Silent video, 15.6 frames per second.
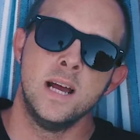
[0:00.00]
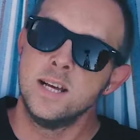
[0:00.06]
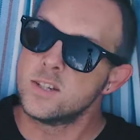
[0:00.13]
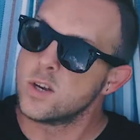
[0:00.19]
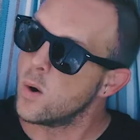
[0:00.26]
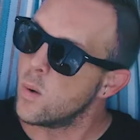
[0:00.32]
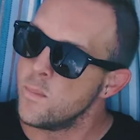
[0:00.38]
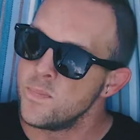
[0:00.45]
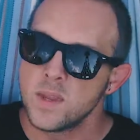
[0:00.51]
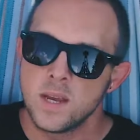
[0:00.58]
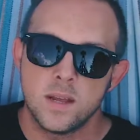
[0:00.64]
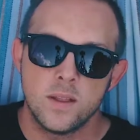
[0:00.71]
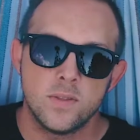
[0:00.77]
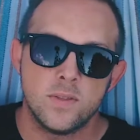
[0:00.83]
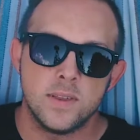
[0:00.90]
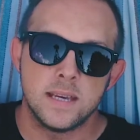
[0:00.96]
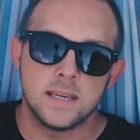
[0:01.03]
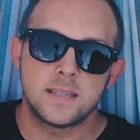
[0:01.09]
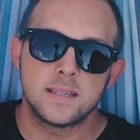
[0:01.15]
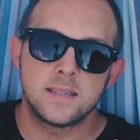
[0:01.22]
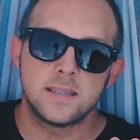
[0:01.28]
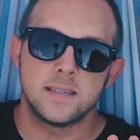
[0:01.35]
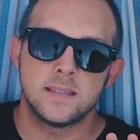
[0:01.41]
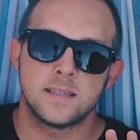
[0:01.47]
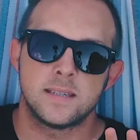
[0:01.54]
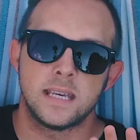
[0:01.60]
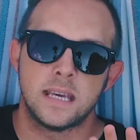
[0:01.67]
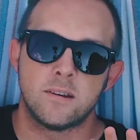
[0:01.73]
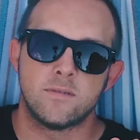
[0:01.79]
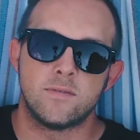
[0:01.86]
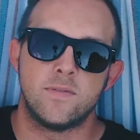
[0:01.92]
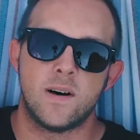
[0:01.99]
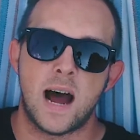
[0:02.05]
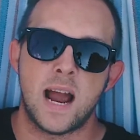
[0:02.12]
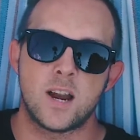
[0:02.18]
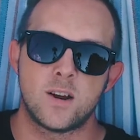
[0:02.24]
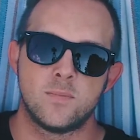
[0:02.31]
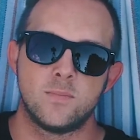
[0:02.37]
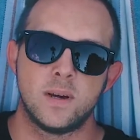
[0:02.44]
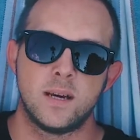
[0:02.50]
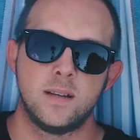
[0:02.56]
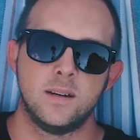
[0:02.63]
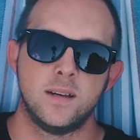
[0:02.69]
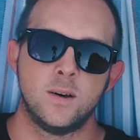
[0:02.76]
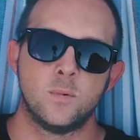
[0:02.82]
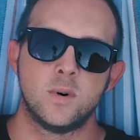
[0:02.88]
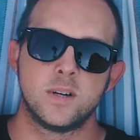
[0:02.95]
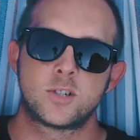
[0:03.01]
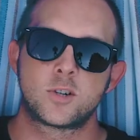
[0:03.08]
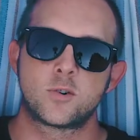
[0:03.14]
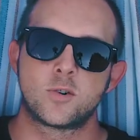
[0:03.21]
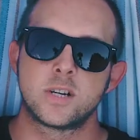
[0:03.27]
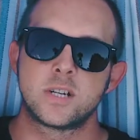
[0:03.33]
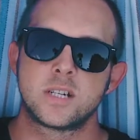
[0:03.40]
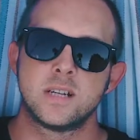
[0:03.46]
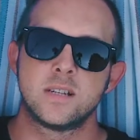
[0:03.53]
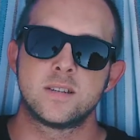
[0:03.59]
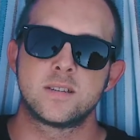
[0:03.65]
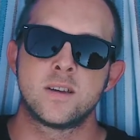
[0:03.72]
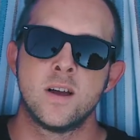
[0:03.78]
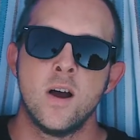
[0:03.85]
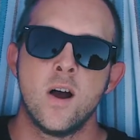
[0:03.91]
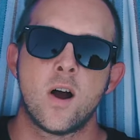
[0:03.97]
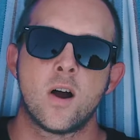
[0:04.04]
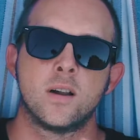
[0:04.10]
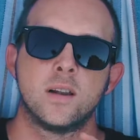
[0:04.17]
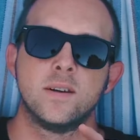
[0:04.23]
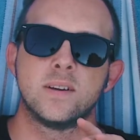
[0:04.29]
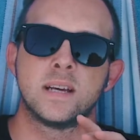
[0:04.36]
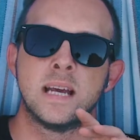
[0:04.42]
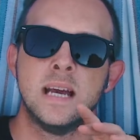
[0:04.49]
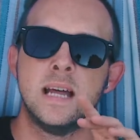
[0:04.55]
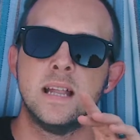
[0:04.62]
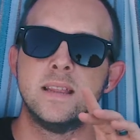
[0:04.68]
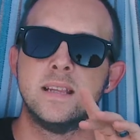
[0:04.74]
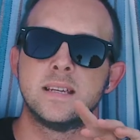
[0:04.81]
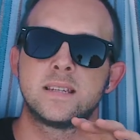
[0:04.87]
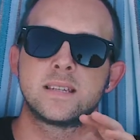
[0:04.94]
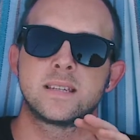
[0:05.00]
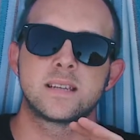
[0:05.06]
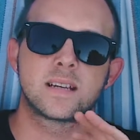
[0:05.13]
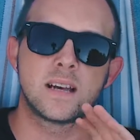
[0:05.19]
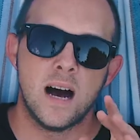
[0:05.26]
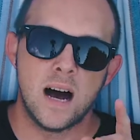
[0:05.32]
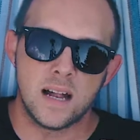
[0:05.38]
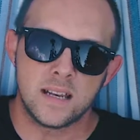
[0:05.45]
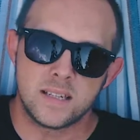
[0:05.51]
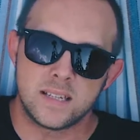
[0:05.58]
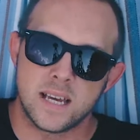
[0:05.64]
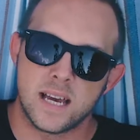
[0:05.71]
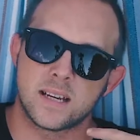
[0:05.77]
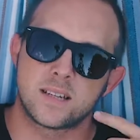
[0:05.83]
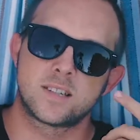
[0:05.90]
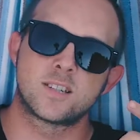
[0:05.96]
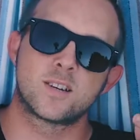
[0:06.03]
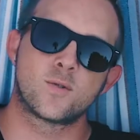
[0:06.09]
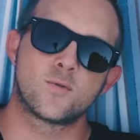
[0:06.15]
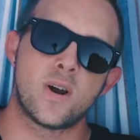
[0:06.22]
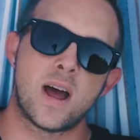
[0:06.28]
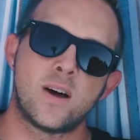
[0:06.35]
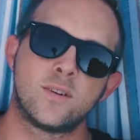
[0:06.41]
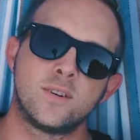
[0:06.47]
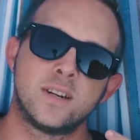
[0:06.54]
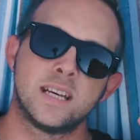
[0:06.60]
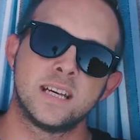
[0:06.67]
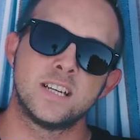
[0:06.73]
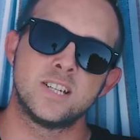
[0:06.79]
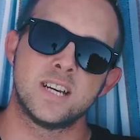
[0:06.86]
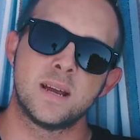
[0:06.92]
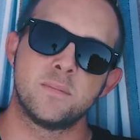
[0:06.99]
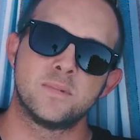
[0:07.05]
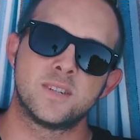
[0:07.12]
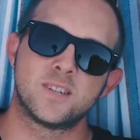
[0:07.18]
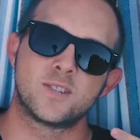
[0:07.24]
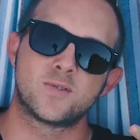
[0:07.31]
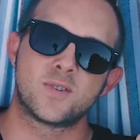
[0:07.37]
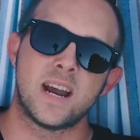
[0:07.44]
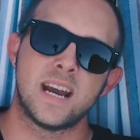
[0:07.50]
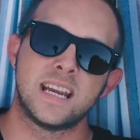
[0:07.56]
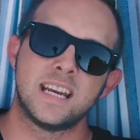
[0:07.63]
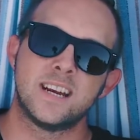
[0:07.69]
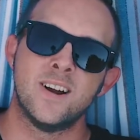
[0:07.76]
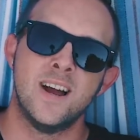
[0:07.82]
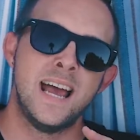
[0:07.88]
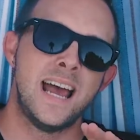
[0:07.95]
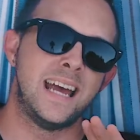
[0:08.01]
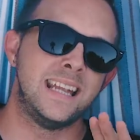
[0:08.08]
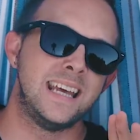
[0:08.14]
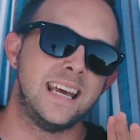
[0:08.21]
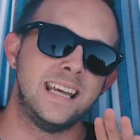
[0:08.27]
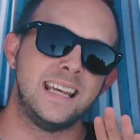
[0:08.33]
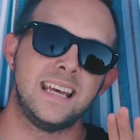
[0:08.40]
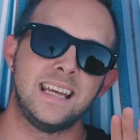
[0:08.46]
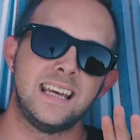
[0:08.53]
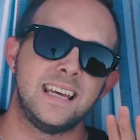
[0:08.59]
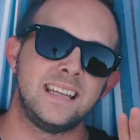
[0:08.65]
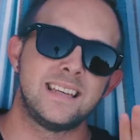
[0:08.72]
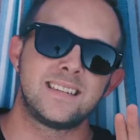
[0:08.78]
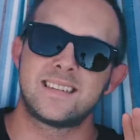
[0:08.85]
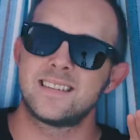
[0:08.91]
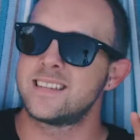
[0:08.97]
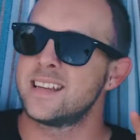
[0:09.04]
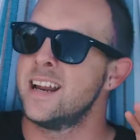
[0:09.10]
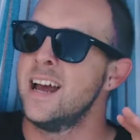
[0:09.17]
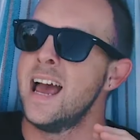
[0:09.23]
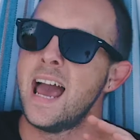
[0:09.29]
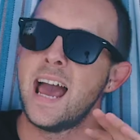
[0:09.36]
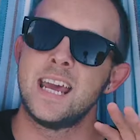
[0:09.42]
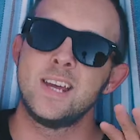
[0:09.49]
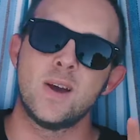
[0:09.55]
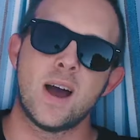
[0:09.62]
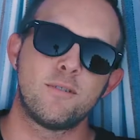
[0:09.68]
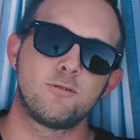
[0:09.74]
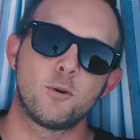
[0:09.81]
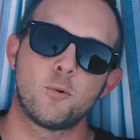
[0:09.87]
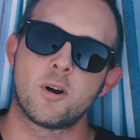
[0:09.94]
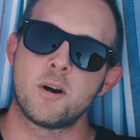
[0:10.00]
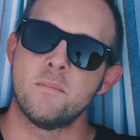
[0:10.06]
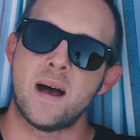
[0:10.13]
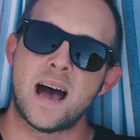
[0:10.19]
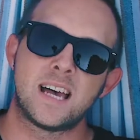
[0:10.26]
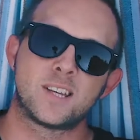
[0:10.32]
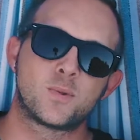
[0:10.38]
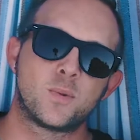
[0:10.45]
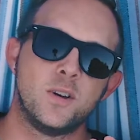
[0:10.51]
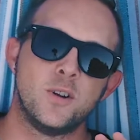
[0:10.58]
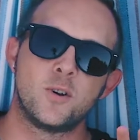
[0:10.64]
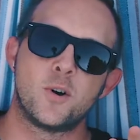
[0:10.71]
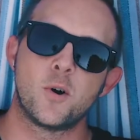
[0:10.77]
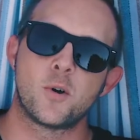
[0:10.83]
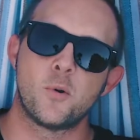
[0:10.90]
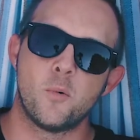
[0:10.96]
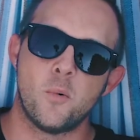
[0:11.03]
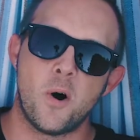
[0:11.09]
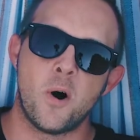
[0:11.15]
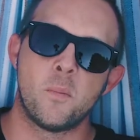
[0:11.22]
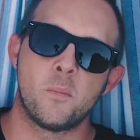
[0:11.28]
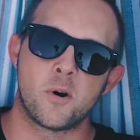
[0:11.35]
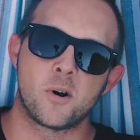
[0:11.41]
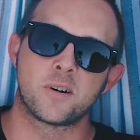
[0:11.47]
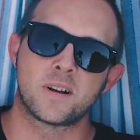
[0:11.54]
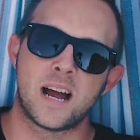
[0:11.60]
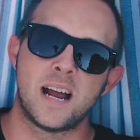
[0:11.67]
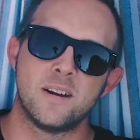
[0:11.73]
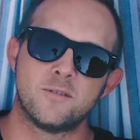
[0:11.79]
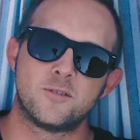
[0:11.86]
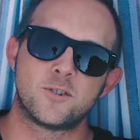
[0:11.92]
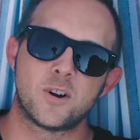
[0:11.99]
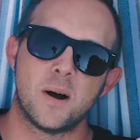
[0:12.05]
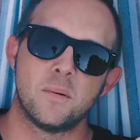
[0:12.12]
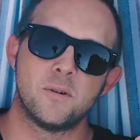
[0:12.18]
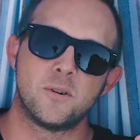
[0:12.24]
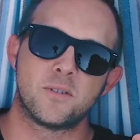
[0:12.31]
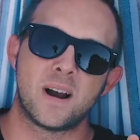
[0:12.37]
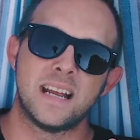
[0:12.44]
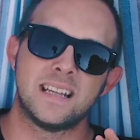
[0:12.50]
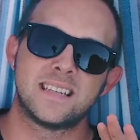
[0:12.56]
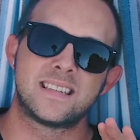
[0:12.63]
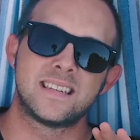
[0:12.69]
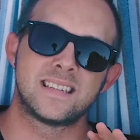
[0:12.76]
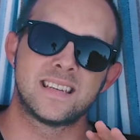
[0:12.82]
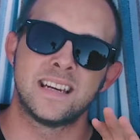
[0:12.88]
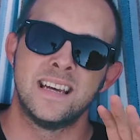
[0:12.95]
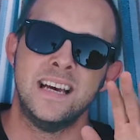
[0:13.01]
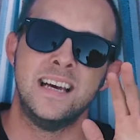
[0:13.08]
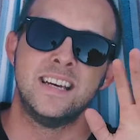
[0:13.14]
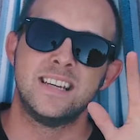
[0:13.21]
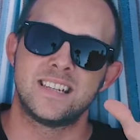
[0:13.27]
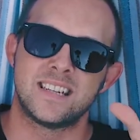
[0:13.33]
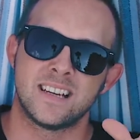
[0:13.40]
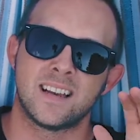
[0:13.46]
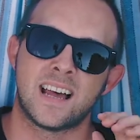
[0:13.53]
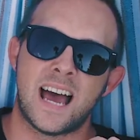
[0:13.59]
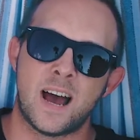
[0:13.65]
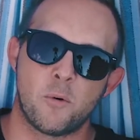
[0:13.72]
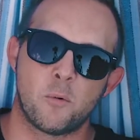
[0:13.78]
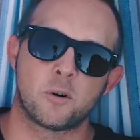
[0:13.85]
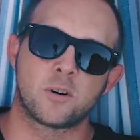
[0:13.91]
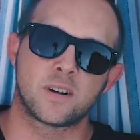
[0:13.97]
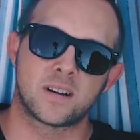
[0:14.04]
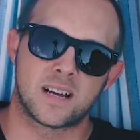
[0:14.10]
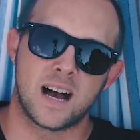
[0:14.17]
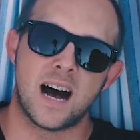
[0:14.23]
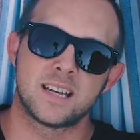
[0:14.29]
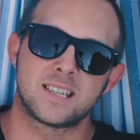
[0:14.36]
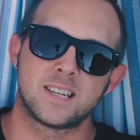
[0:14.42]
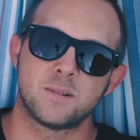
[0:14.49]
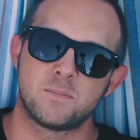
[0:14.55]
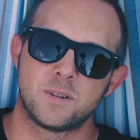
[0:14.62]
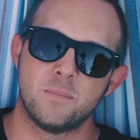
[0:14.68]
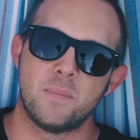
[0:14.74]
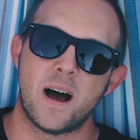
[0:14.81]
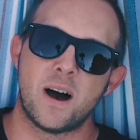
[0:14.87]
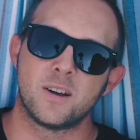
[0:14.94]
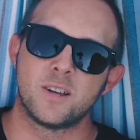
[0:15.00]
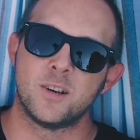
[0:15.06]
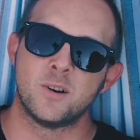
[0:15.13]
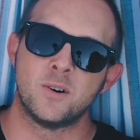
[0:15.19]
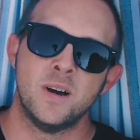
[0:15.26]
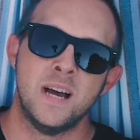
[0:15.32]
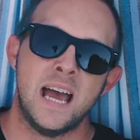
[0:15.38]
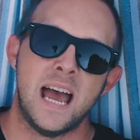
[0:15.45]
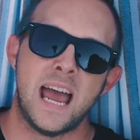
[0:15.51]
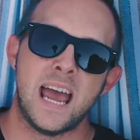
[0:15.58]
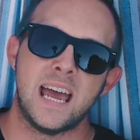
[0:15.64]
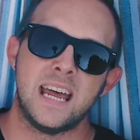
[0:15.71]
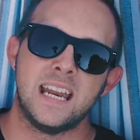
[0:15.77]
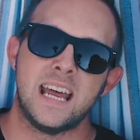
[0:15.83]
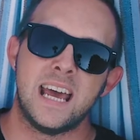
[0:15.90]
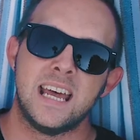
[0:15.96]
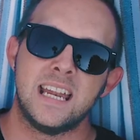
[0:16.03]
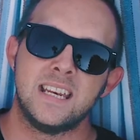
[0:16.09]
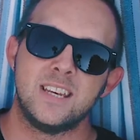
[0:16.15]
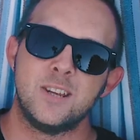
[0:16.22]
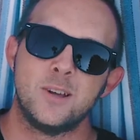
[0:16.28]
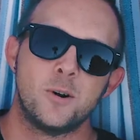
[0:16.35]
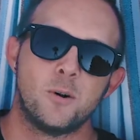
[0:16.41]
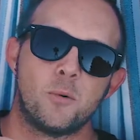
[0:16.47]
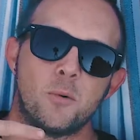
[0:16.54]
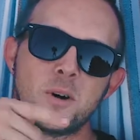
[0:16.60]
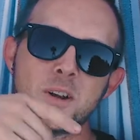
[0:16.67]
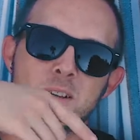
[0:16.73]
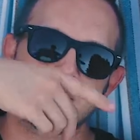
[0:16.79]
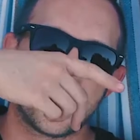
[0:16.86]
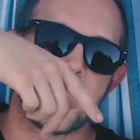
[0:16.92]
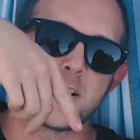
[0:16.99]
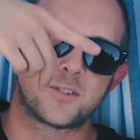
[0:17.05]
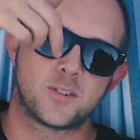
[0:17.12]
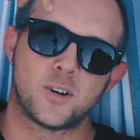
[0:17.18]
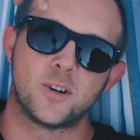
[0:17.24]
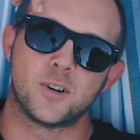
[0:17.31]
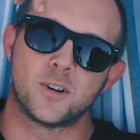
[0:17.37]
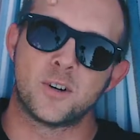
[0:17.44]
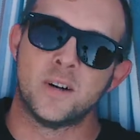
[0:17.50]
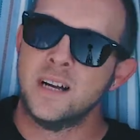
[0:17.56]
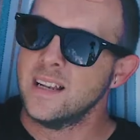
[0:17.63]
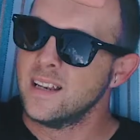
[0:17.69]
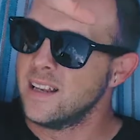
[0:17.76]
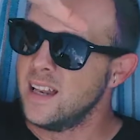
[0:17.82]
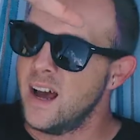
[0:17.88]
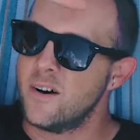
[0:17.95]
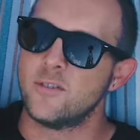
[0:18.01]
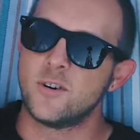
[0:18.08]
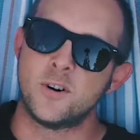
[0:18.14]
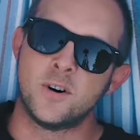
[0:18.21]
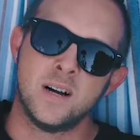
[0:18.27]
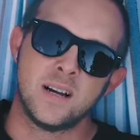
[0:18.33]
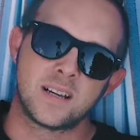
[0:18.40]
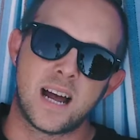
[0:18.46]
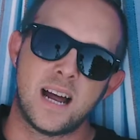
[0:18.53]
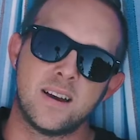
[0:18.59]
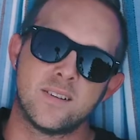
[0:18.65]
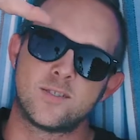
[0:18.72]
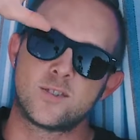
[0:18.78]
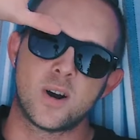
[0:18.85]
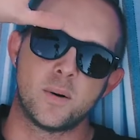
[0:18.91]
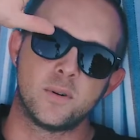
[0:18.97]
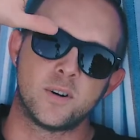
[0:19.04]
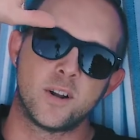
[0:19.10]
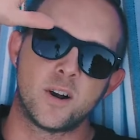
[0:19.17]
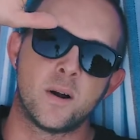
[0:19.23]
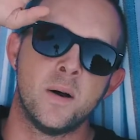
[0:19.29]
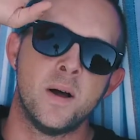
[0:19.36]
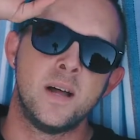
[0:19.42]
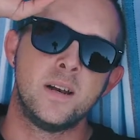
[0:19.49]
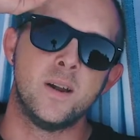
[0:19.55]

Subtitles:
So this is the environment in which Christians are living. This is the context surrounding James's writing here. And this isn't, hey, you have to wear a mask when you go to Walmart kind of trouble, right? This isn't Sheila at work gossiped about you and you don't want to talk to her level kind of trouble. No.